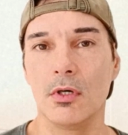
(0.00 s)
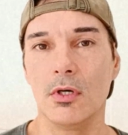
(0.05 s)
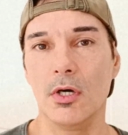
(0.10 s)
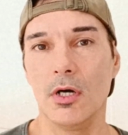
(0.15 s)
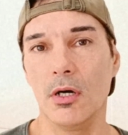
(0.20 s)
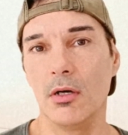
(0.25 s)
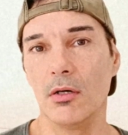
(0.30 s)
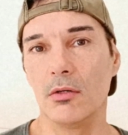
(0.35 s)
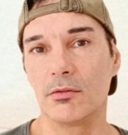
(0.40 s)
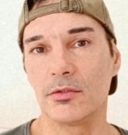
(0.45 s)

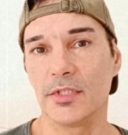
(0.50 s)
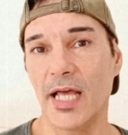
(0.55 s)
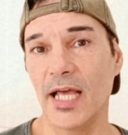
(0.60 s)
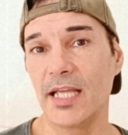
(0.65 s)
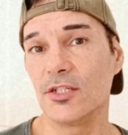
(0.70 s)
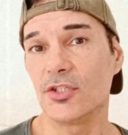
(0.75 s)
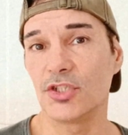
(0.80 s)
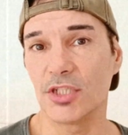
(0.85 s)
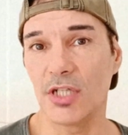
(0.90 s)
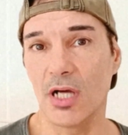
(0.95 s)
uh,
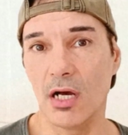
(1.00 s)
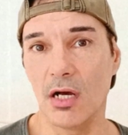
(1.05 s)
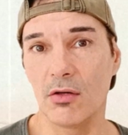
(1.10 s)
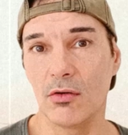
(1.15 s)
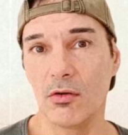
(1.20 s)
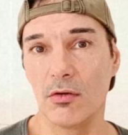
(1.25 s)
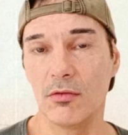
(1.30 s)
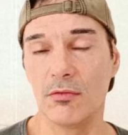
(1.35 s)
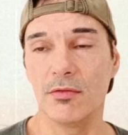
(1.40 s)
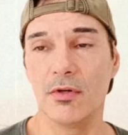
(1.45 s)
nature,
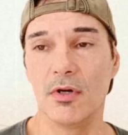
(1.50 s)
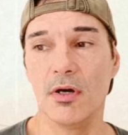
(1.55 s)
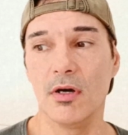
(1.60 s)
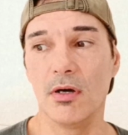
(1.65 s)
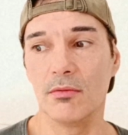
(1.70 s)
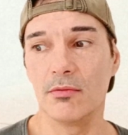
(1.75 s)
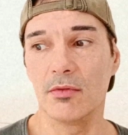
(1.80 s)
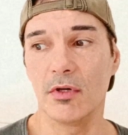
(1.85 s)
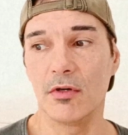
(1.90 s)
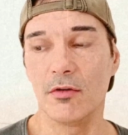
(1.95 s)
of
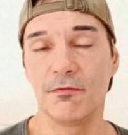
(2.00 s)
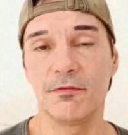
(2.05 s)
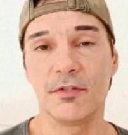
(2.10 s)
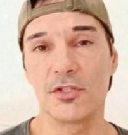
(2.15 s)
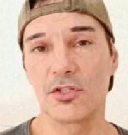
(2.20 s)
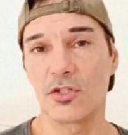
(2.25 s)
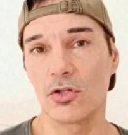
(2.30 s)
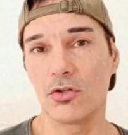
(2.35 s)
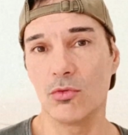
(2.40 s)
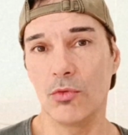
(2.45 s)
a, a,
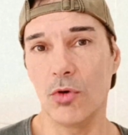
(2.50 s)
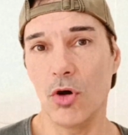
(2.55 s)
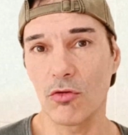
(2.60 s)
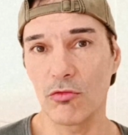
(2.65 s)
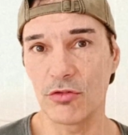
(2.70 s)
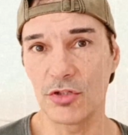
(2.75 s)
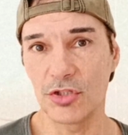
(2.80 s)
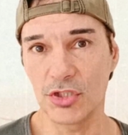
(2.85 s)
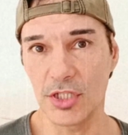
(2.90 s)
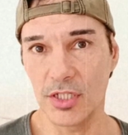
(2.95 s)
physical
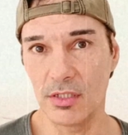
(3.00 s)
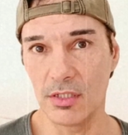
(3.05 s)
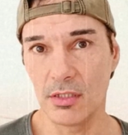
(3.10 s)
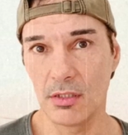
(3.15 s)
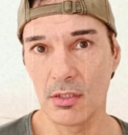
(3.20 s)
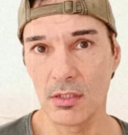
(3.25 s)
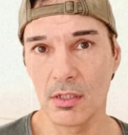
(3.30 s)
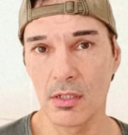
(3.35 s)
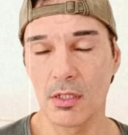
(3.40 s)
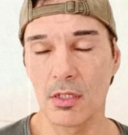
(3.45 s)
origin.
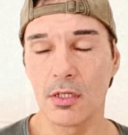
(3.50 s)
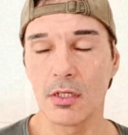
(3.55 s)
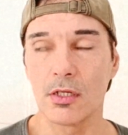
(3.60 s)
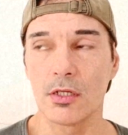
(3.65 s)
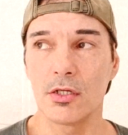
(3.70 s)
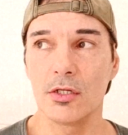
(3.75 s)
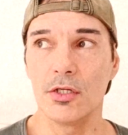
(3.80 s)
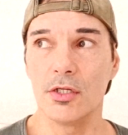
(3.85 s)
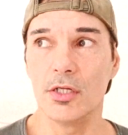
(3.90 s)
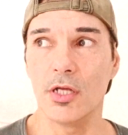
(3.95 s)

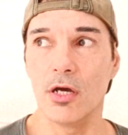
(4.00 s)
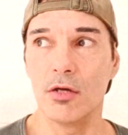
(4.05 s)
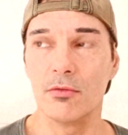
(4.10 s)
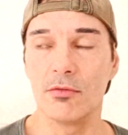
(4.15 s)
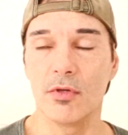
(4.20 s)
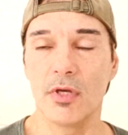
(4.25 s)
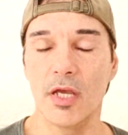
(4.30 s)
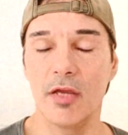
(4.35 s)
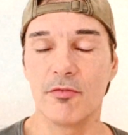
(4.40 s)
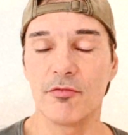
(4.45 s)
You
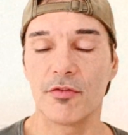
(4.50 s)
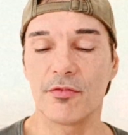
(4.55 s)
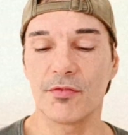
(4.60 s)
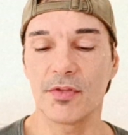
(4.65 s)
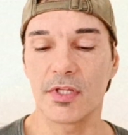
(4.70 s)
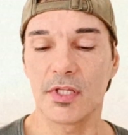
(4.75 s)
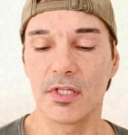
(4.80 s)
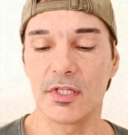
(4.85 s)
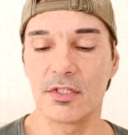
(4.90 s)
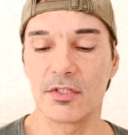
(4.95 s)
know,
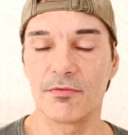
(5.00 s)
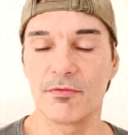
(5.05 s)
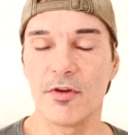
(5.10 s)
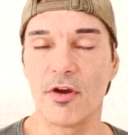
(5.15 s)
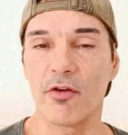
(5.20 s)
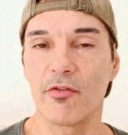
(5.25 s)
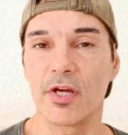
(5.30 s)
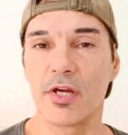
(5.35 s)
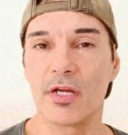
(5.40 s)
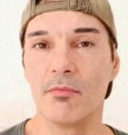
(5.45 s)
everything is
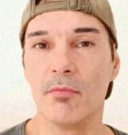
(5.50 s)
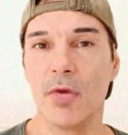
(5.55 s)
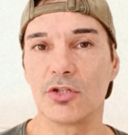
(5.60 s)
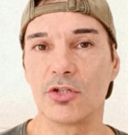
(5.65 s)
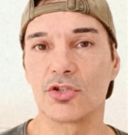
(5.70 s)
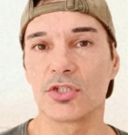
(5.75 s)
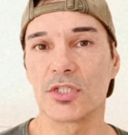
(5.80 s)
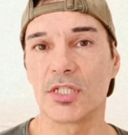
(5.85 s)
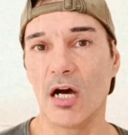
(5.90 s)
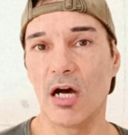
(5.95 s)
very
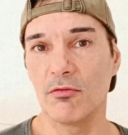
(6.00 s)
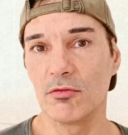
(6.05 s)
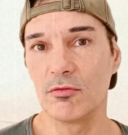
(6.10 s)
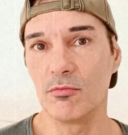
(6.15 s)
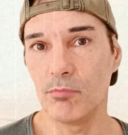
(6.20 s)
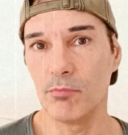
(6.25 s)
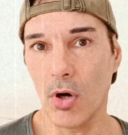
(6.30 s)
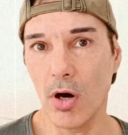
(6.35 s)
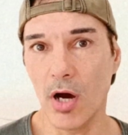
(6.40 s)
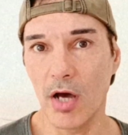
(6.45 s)
much
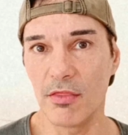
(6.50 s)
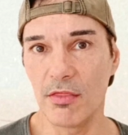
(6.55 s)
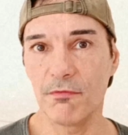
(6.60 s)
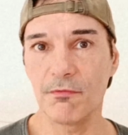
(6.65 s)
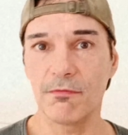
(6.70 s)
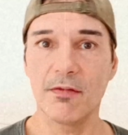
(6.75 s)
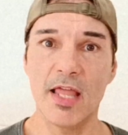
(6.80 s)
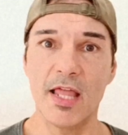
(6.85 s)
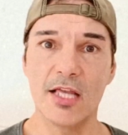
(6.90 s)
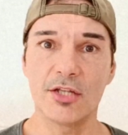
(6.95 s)
governed by the
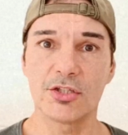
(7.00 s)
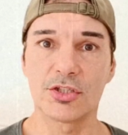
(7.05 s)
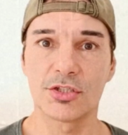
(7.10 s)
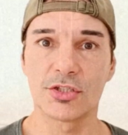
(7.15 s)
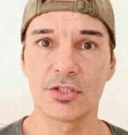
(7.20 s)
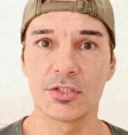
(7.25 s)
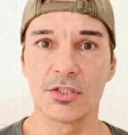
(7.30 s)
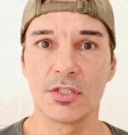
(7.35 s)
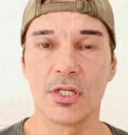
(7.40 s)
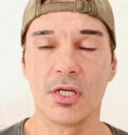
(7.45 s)

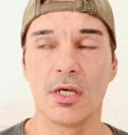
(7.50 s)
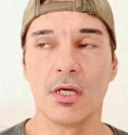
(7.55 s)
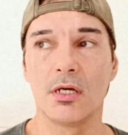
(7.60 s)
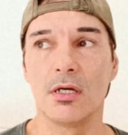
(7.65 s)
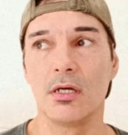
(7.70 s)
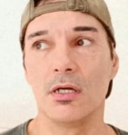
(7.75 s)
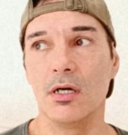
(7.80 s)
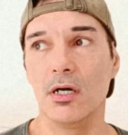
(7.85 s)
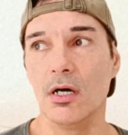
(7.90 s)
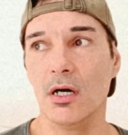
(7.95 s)
flesh
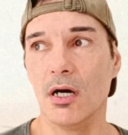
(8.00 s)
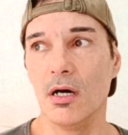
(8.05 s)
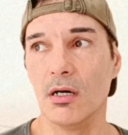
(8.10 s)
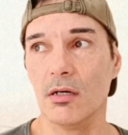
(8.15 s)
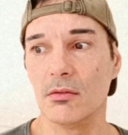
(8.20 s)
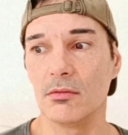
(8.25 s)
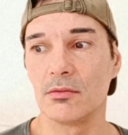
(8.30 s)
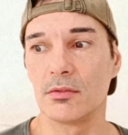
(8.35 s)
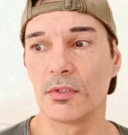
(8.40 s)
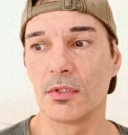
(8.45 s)

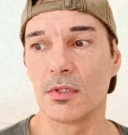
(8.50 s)
uh,